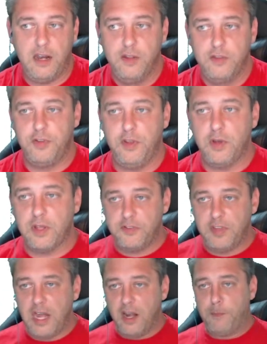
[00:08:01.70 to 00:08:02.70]
So you can
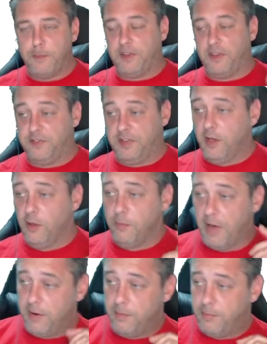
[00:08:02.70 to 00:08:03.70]
set it up as a single
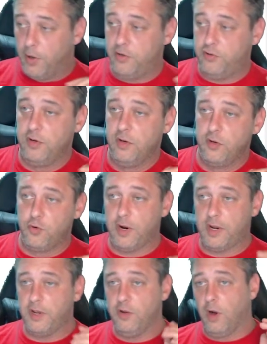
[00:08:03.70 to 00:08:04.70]
button push to where it
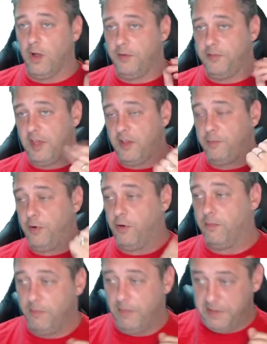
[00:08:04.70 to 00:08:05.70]
can do all those things, boom,
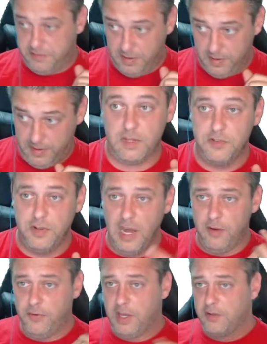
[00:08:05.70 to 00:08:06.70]
instantly. So now
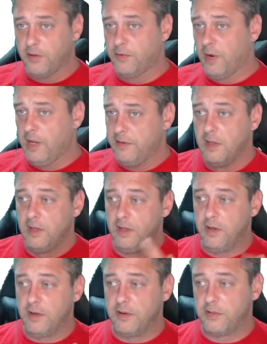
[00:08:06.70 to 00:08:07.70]
if you get those raids,
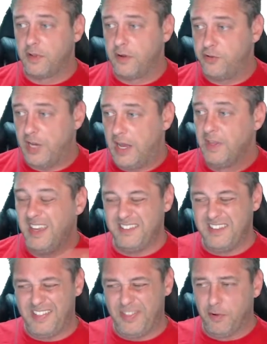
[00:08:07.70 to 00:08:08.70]
you can just clear chat. It's
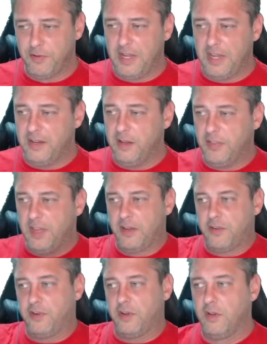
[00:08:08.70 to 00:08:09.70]
not the most ideal thing
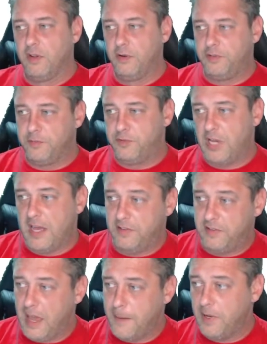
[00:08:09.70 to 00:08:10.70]
because you're going to lose some chat that's
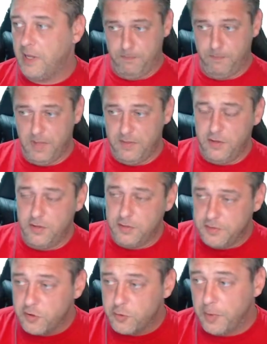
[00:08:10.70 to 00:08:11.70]
happening. And then you
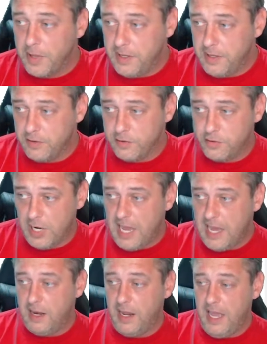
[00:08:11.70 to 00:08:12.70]
just explain to your
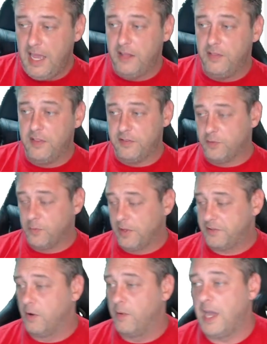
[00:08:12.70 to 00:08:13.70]
chat, hey, this is
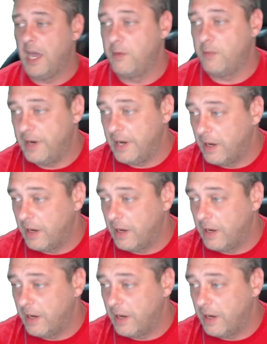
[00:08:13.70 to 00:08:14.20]
what's going on right now.